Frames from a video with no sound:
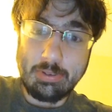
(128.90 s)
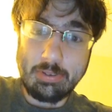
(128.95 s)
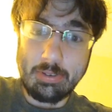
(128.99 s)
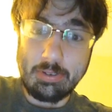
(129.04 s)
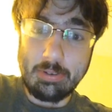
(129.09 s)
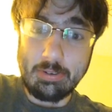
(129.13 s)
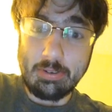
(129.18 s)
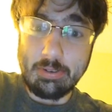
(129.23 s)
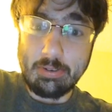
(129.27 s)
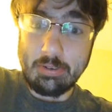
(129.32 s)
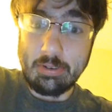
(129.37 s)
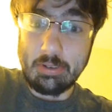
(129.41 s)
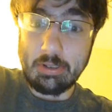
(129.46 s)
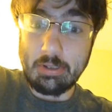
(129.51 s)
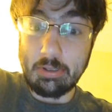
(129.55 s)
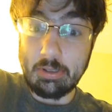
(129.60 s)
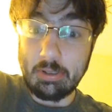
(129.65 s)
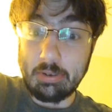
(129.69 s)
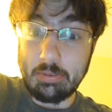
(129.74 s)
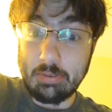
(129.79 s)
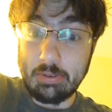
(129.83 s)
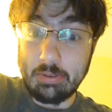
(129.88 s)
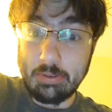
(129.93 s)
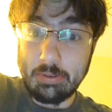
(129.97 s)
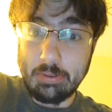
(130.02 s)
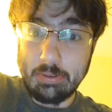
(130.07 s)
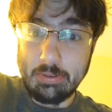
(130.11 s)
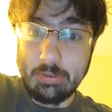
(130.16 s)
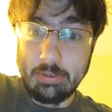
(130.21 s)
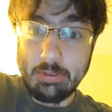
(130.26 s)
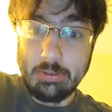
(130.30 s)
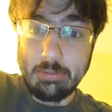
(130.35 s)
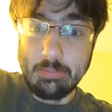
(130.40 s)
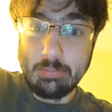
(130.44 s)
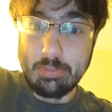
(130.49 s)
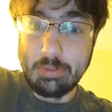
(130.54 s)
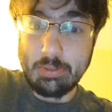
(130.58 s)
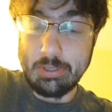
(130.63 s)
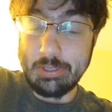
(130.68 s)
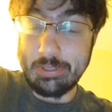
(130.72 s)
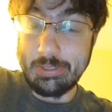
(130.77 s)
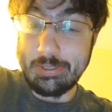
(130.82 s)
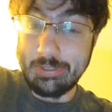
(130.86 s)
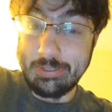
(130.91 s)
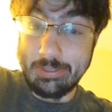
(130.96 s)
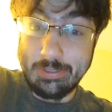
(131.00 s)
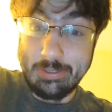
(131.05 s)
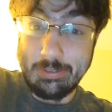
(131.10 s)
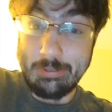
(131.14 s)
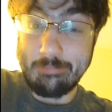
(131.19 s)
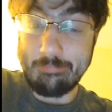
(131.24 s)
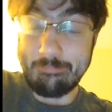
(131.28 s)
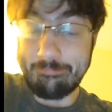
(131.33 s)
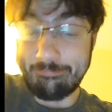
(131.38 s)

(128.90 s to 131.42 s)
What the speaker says: know a lot of other things. Plus,